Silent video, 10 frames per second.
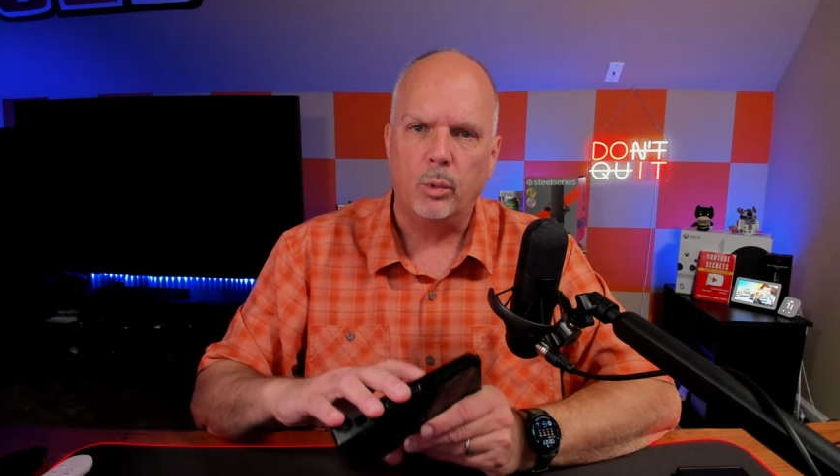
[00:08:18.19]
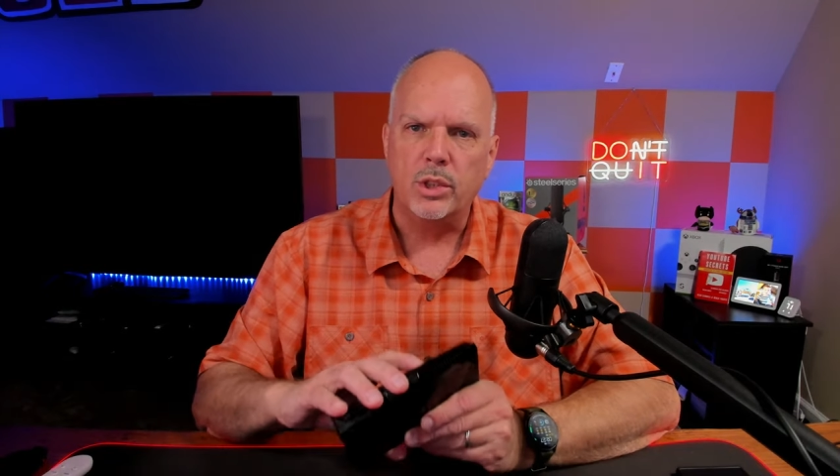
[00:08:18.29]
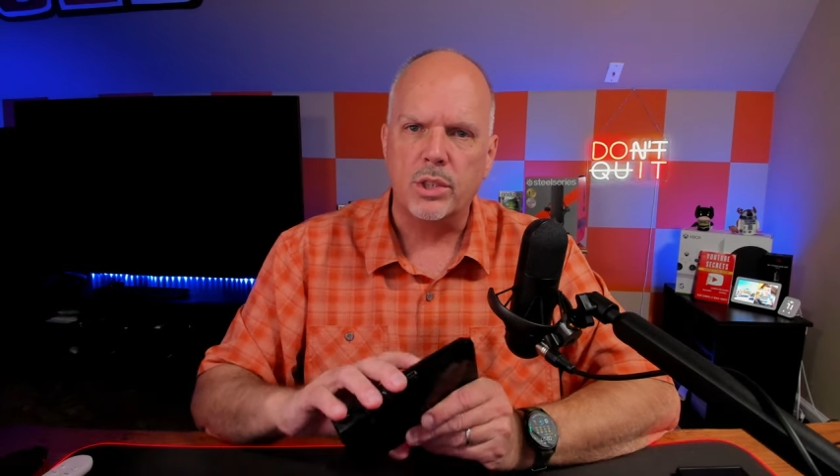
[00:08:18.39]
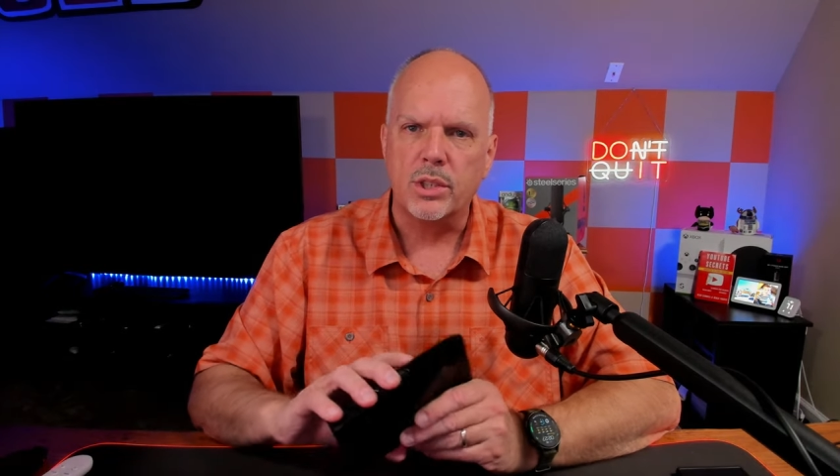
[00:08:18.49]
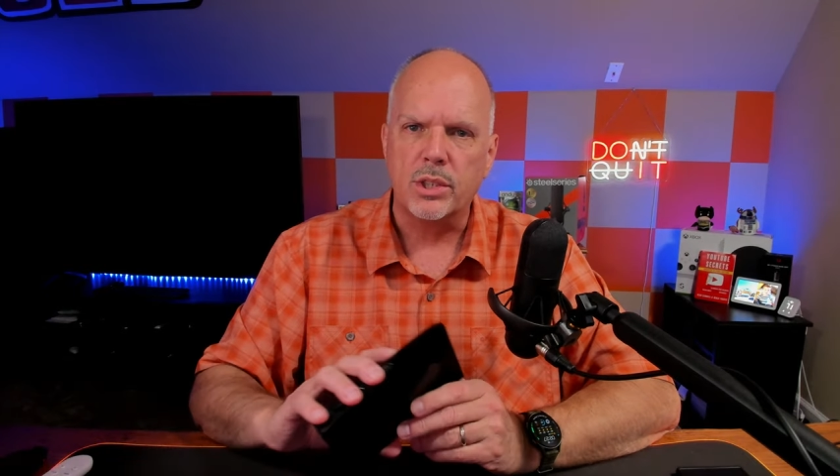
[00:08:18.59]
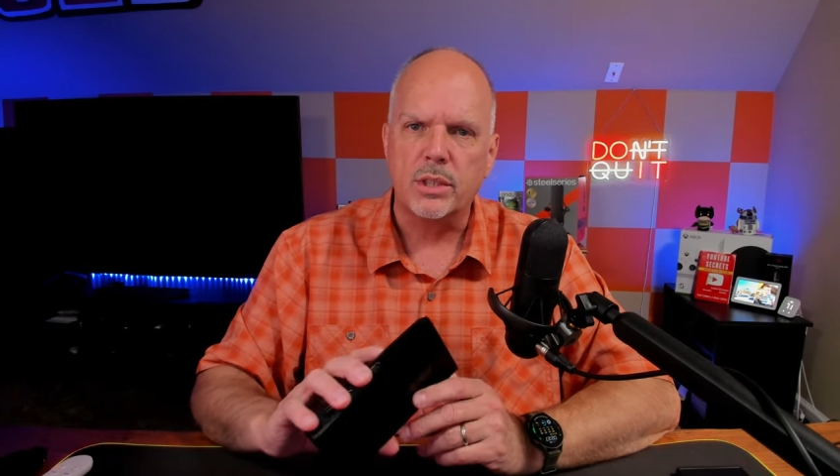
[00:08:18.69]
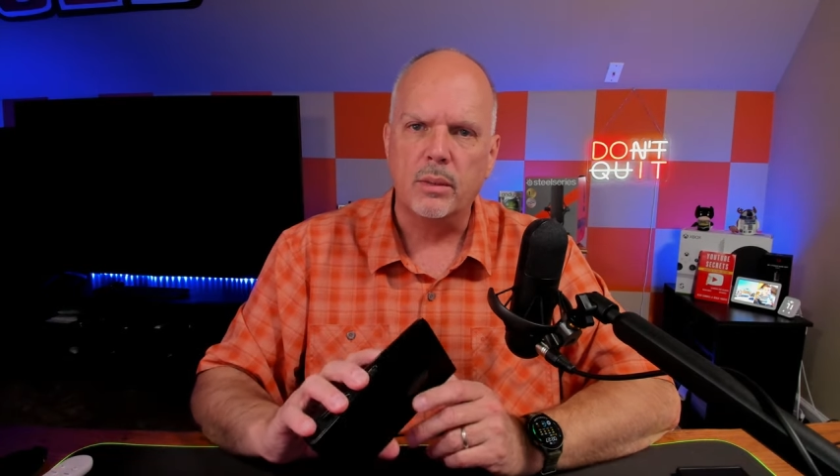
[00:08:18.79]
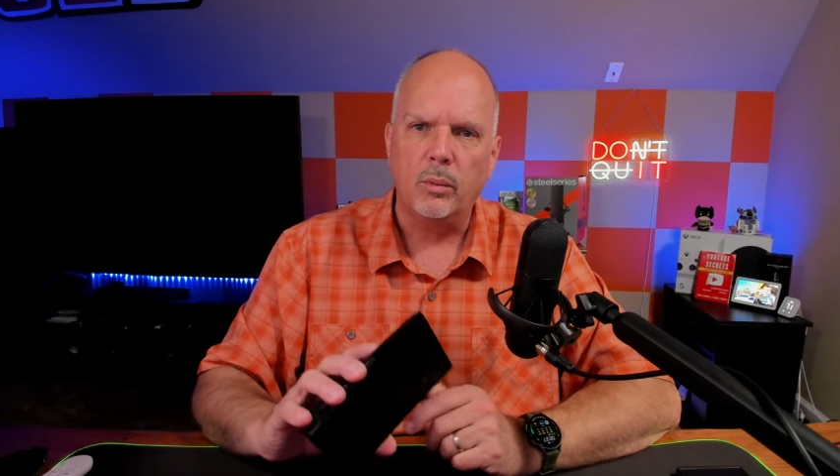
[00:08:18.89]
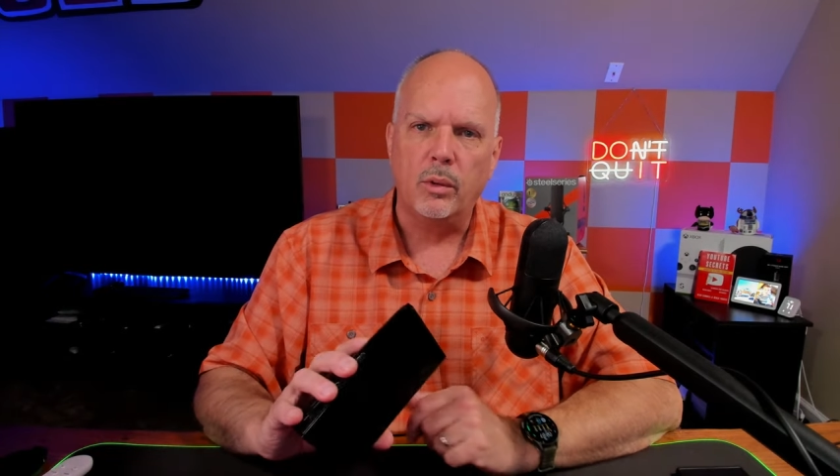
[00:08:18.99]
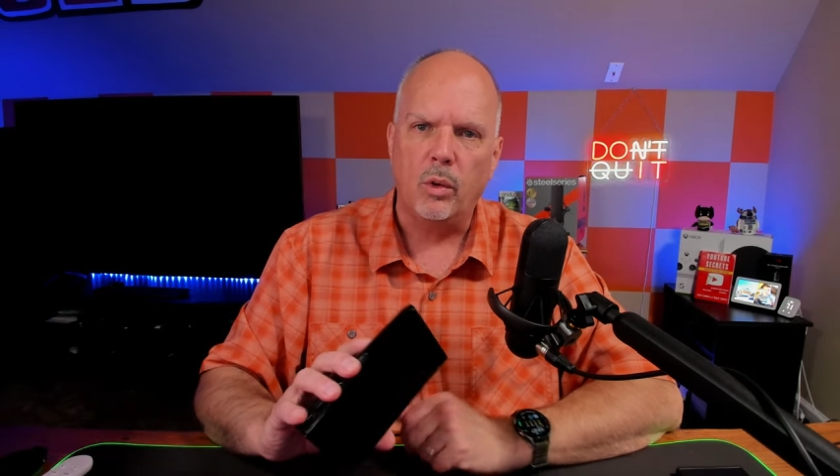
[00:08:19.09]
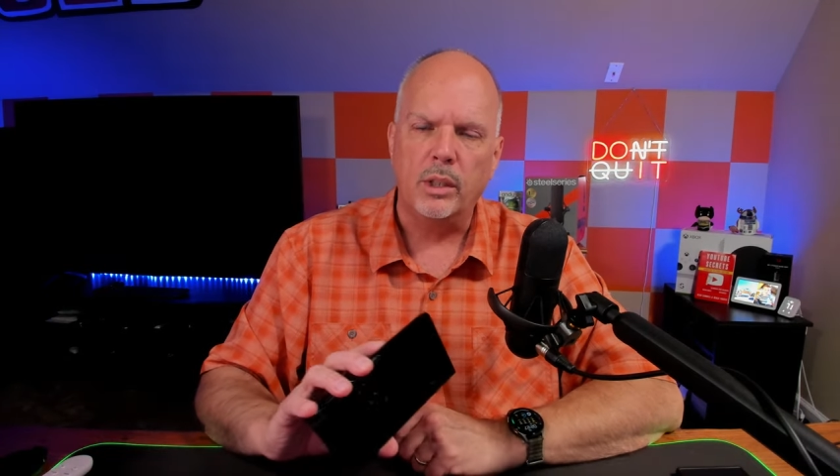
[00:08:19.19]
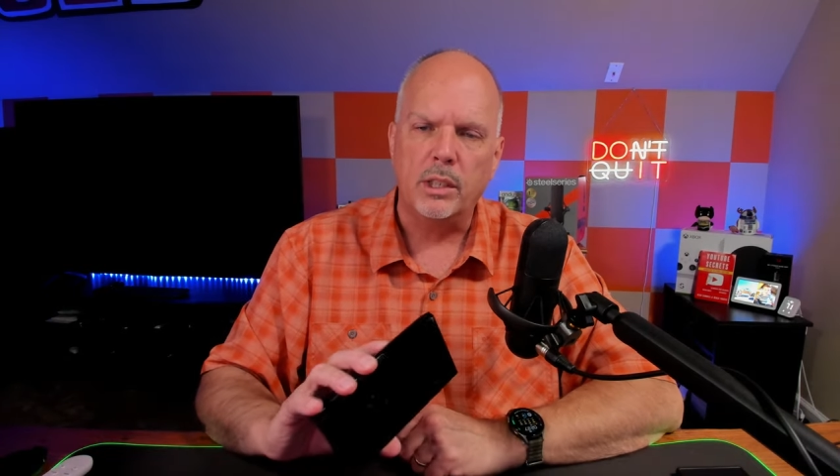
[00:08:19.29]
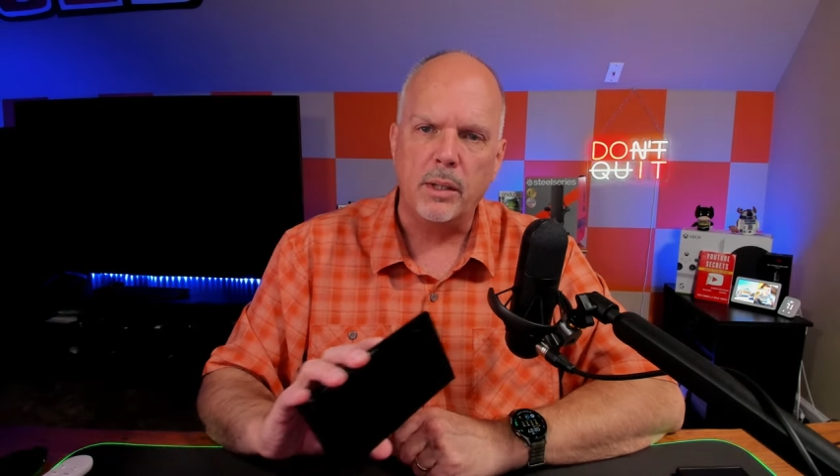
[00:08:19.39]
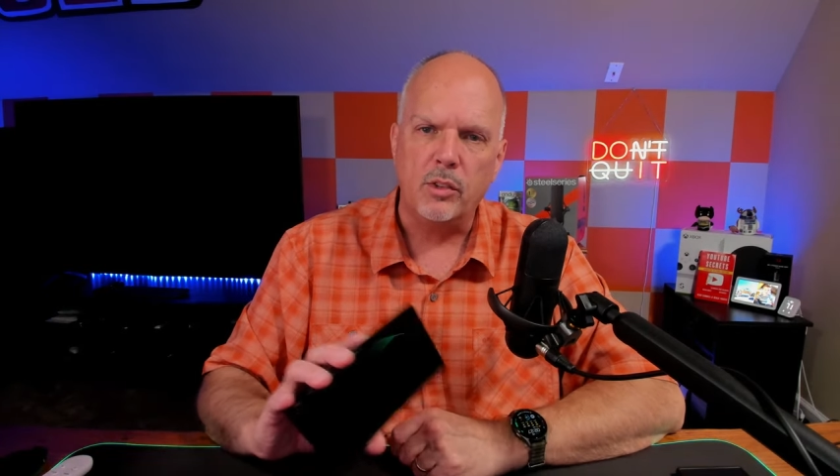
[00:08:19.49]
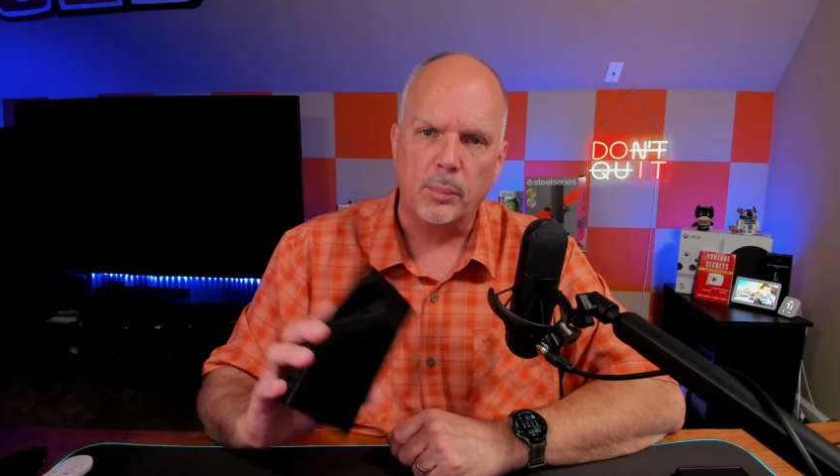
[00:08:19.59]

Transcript: which is going to be